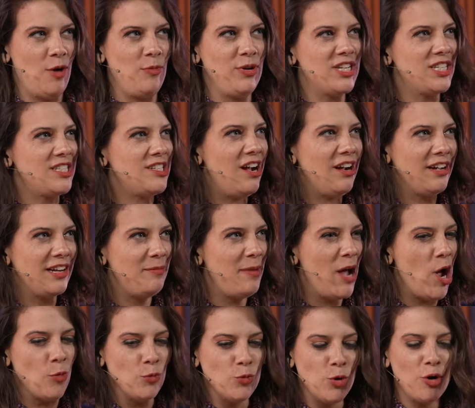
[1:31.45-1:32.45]
Are we just talking
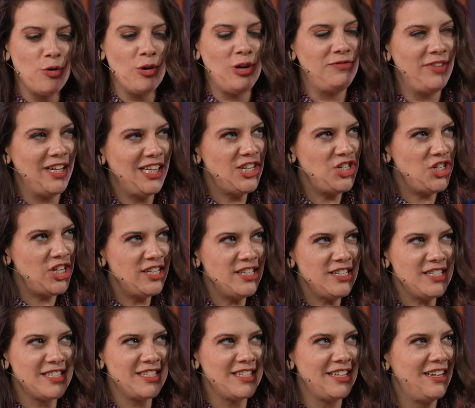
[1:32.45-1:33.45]
about rural
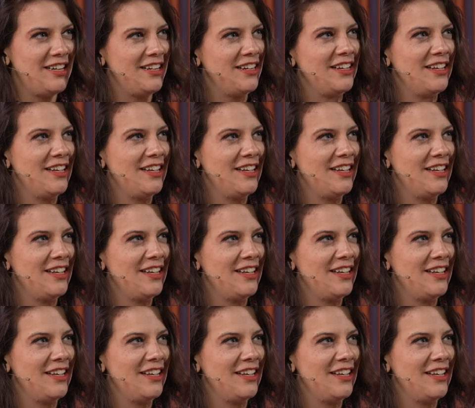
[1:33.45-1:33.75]
villages?